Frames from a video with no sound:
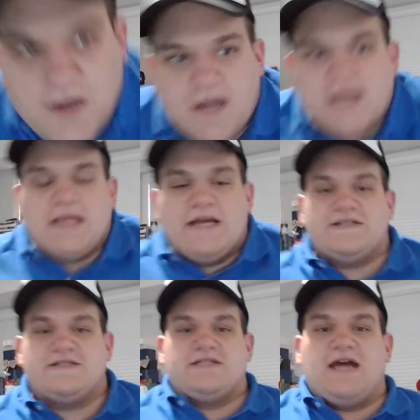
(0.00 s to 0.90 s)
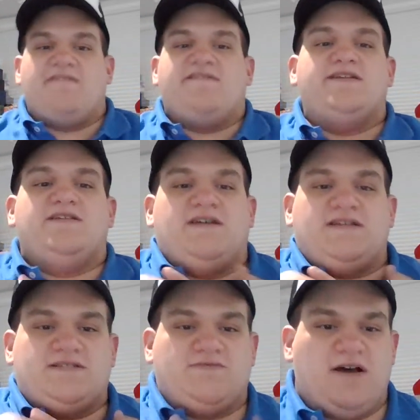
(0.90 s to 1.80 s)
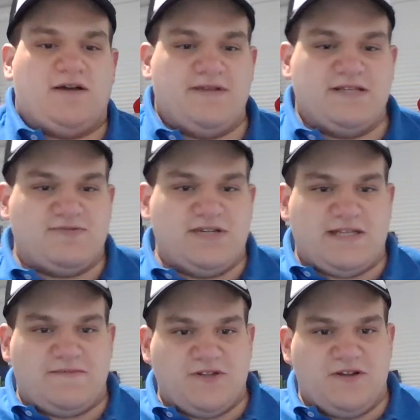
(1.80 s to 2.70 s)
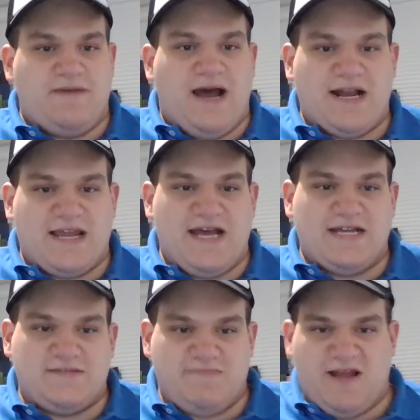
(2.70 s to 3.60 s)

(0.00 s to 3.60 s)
All right, let's dive into this. Welcome to this week's episode of the podcast,